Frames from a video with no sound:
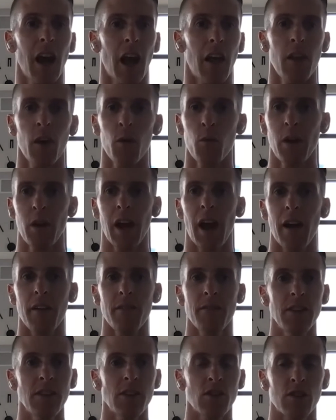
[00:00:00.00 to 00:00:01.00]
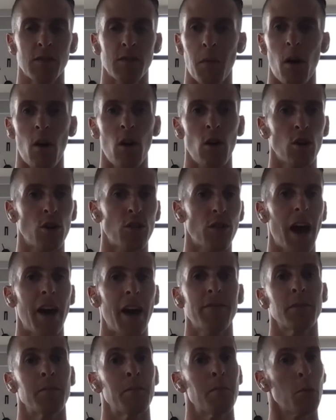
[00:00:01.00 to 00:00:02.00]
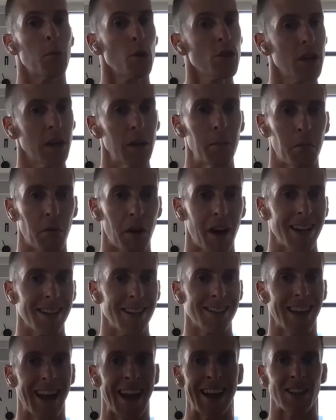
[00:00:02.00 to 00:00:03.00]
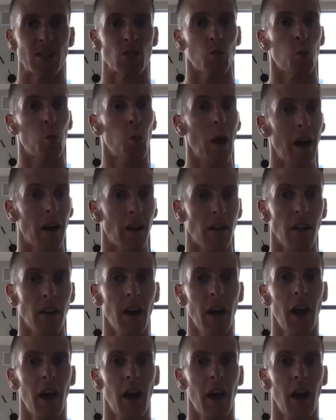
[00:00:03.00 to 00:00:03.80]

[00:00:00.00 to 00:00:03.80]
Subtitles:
and then we have these small craft emerging brands as well.